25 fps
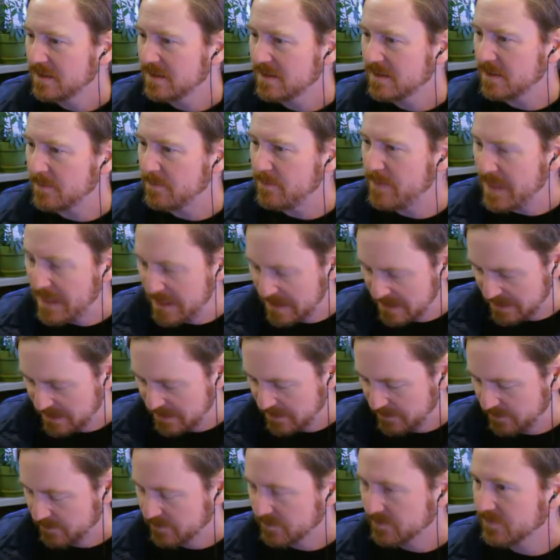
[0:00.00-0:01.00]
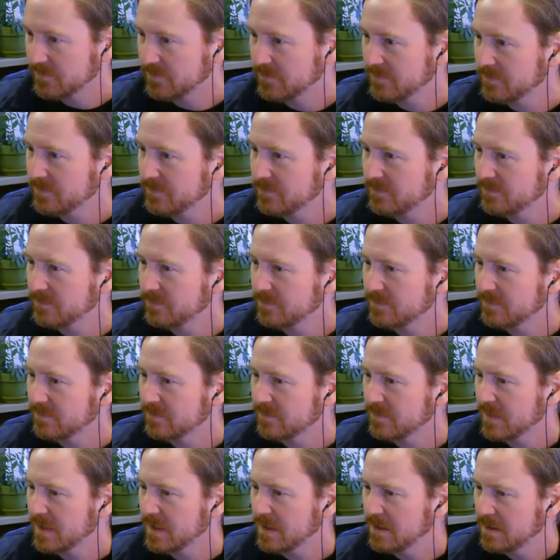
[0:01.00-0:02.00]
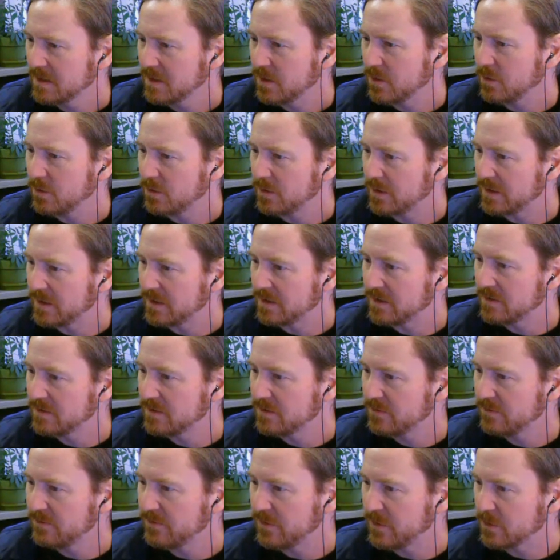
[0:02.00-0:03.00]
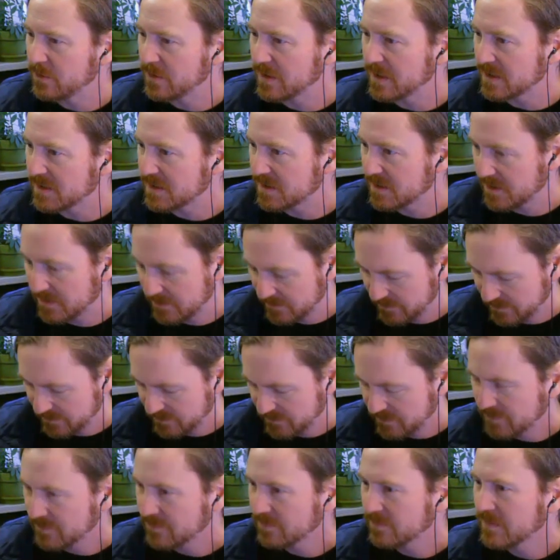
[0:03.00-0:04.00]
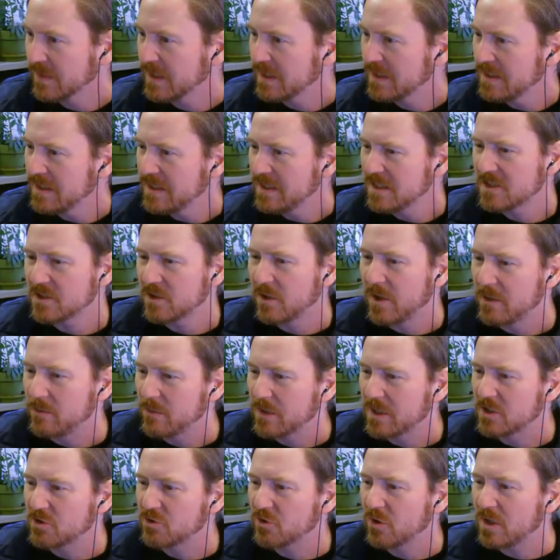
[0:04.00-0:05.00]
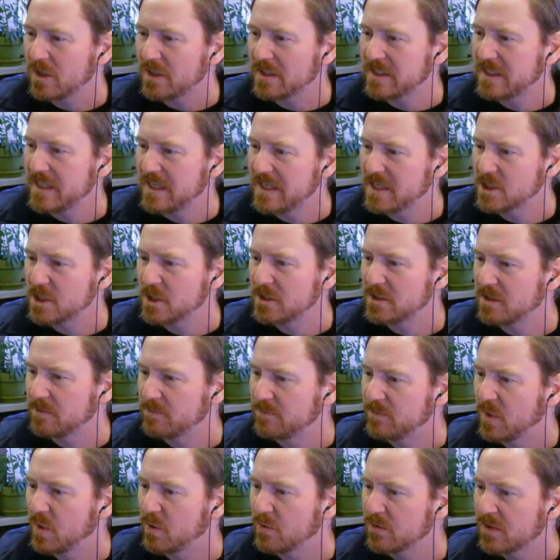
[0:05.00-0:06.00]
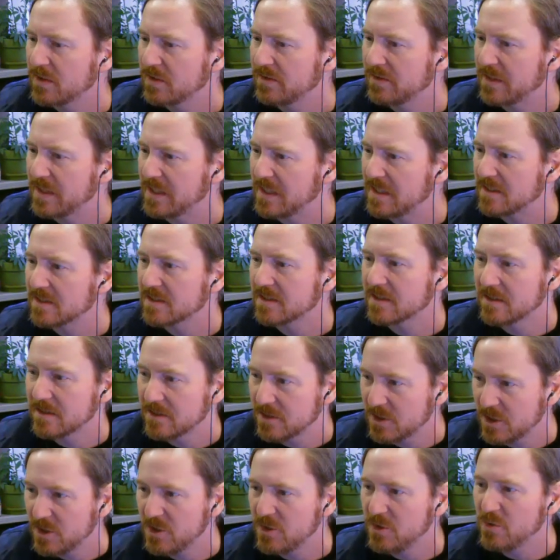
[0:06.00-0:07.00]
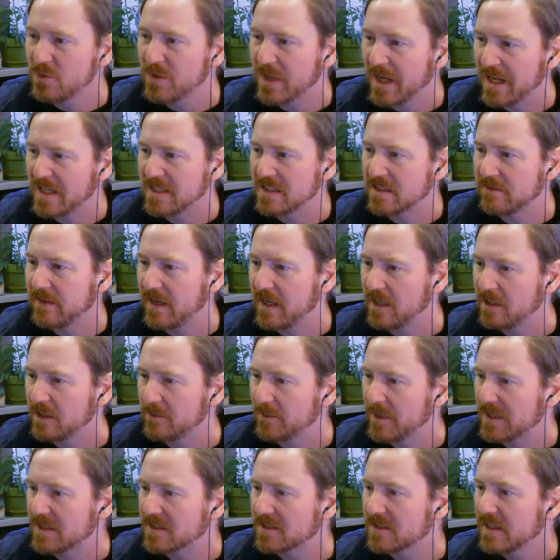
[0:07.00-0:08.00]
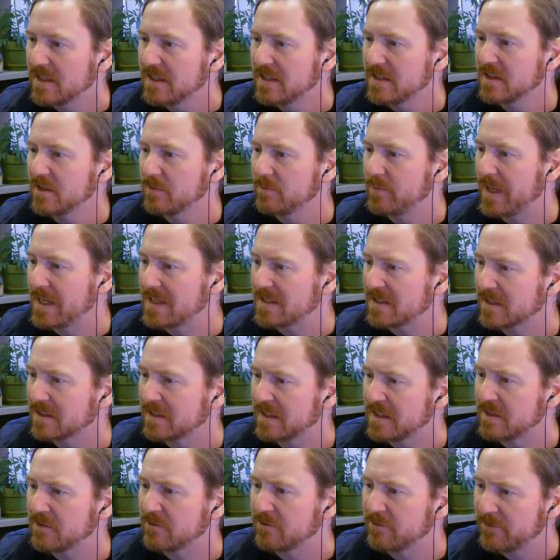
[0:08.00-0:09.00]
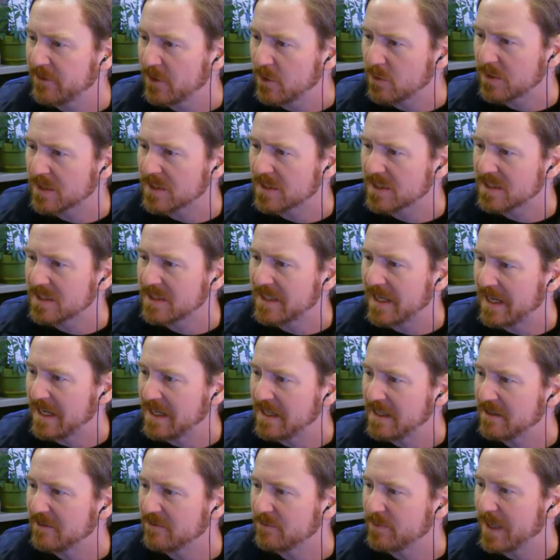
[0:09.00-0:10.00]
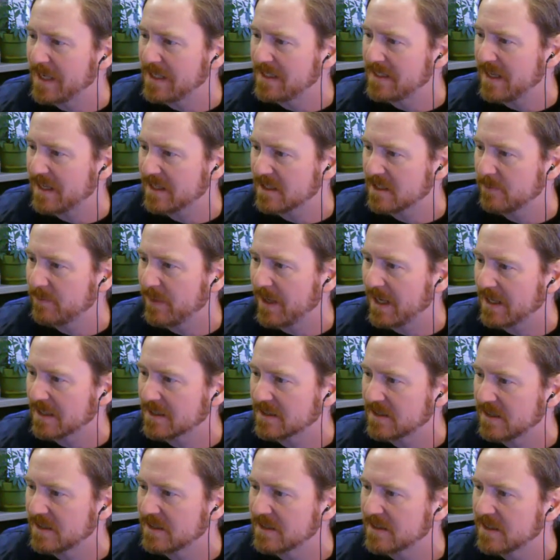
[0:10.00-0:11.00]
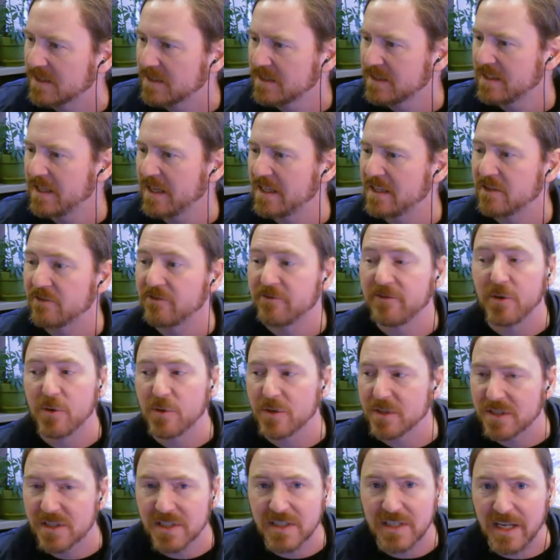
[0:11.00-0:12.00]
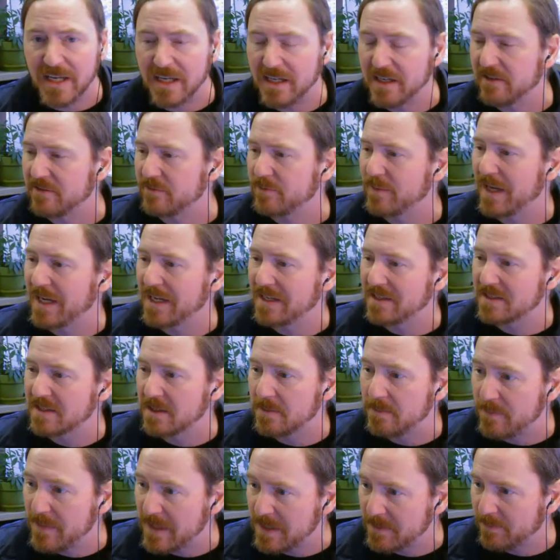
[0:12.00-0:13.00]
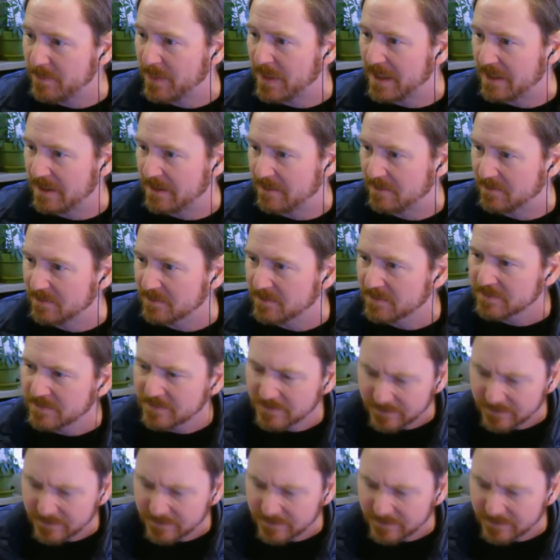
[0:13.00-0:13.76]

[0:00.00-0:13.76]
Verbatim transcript: submit, colon focus. So I want to draw attention to both of these two kinds of elements, the basically the focus state of my text boxes and the focus state of my submit button.